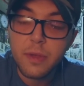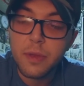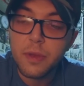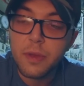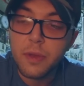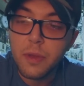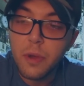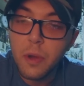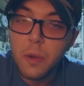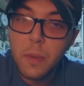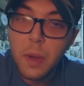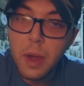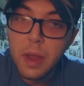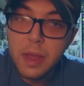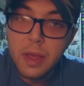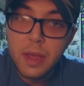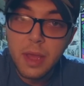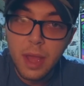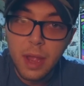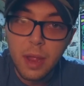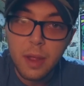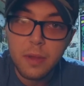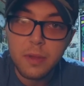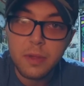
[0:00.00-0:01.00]
Nobody
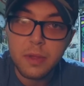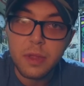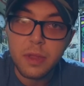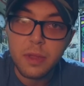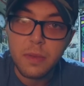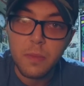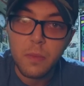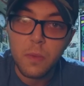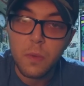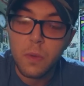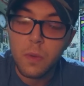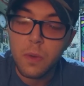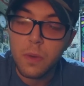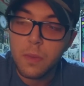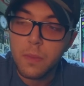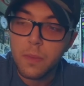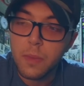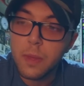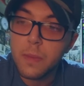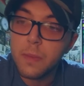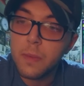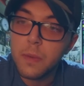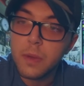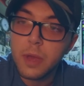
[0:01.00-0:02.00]
cares anymore.
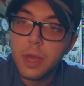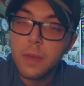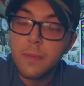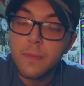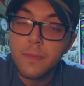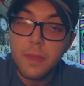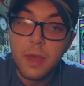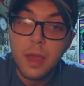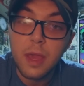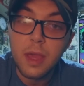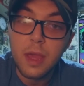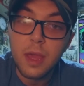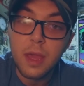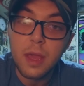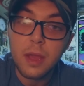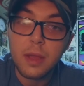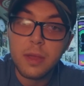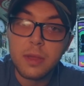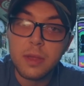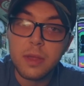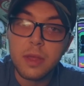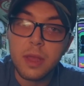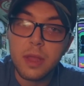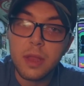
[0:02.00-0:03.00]
People keep thinking
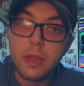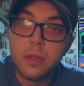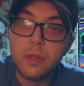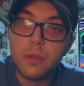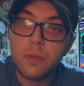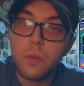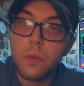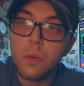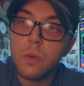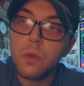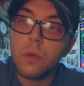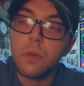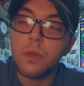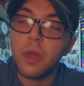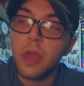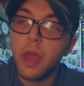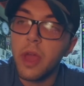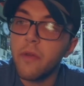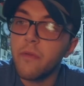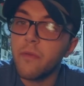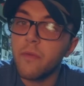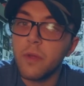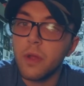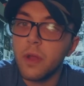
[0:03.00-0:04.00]
it's the end of the world
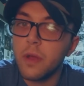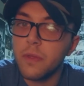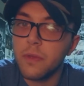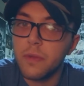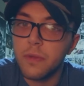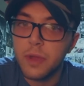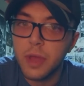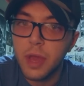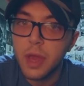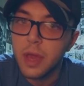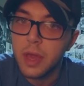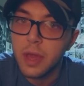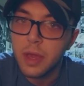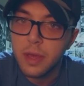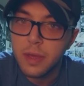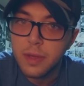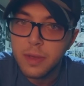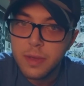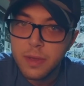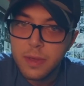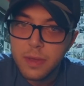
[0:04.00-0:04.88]
every other day.